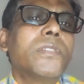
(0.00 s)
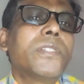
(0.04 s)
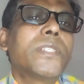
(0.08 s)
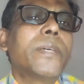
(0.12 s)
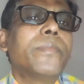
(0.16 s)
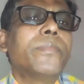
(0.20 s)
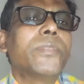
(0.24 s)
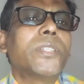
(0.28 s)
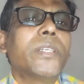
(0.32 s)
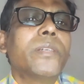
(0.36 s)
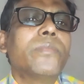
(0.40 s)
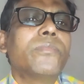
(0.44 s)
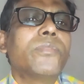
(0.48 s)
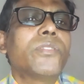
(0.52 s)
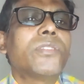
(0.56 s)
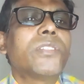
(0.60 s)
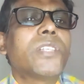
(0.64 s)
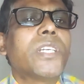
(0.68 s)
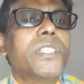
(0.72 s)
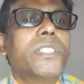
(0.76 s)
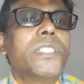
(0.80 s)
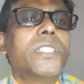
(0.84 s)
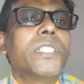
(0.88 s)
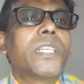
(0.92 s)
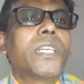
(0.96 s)
Sometimes
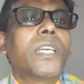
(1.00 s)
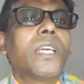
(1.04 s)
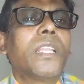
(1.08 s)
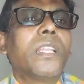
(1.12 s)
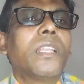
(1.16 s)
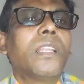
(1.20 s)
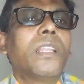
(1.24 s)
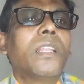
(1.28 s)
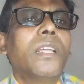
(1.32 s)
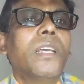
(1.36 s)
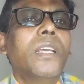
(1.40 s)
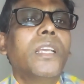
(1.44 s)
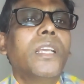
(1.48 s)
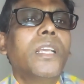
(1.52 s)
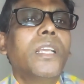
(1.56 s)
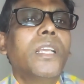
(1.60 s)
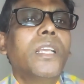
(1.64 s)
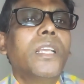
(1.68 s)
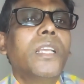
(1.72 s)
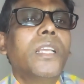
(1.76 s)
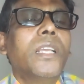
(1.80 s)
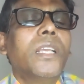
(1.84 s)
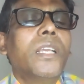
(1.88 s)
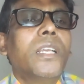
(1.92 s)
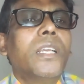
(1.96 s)
surgical
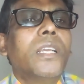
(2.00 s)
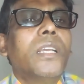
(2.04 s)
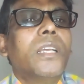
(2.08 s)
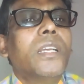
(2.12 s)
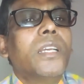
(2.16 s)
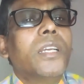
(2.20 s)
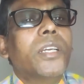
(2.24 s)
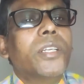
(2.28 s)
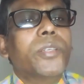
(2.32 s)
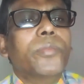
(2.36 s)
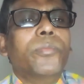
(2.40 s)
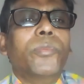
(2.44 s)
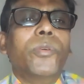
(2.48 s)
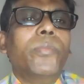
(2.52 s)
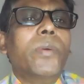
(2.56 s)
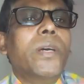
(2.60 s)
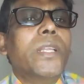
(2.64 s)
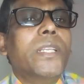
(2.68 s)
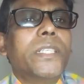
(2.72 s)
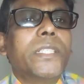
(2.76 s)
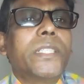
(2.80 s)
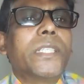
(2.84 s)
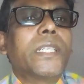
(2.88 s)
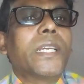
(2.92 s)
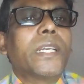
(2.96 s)

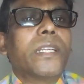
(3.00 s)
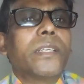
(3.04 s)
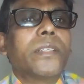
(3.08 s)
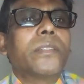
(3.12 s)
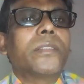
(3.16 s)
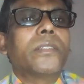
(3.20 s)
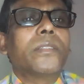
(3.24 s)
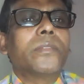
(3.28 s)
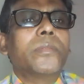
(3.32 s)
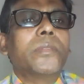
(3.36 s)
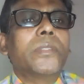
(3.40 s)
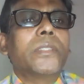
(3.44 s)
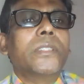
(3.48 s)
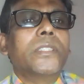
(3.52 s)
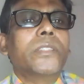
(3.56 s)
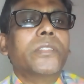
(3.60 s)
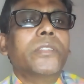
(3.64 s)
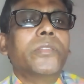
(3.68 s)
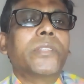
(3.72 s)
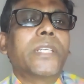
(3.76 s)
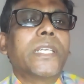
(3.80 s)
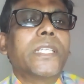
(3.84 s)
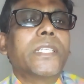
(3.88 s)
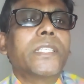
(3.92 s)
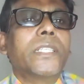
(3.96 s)
removal, it can, you
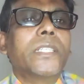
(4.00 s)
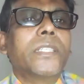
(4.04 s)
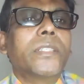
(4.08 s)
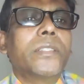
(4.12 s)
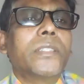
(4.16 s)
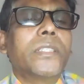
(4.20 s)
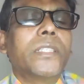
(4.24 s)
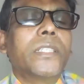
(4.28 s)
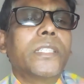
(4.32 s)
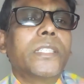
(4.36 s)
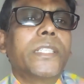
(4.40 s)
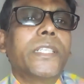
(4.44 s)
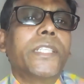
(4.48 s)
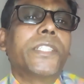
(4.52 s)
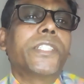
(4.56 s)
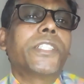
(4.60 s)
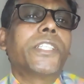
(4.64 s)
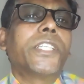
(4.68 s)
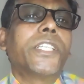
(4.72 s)
can get